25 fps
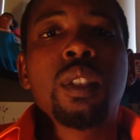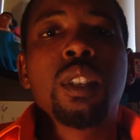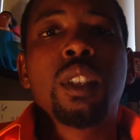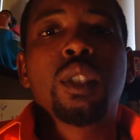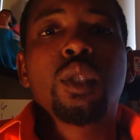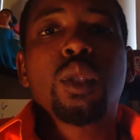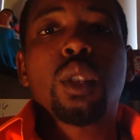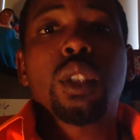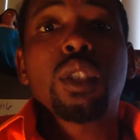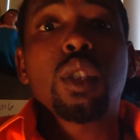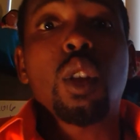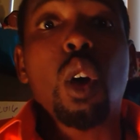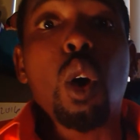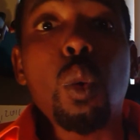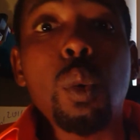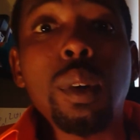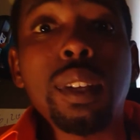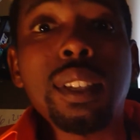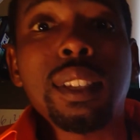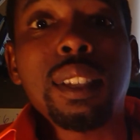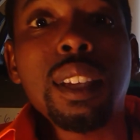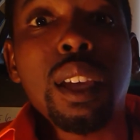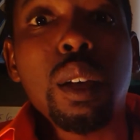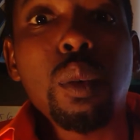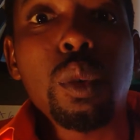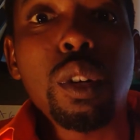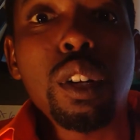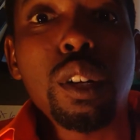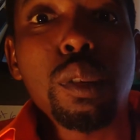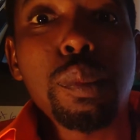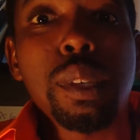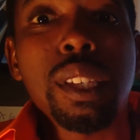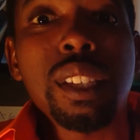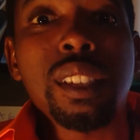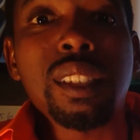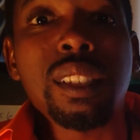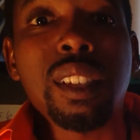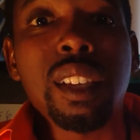So I used to always say I wanted to
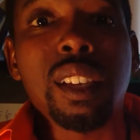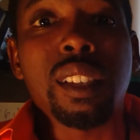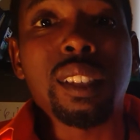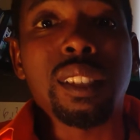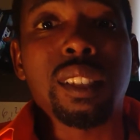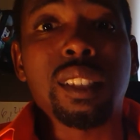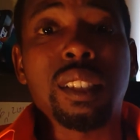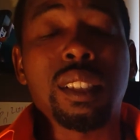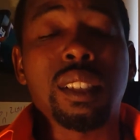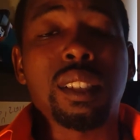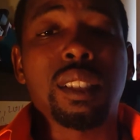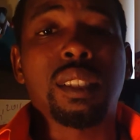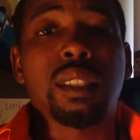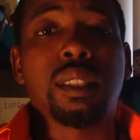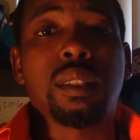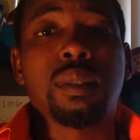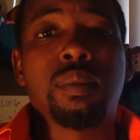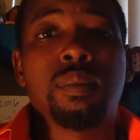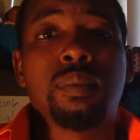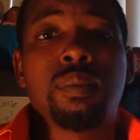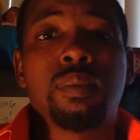be a scientist,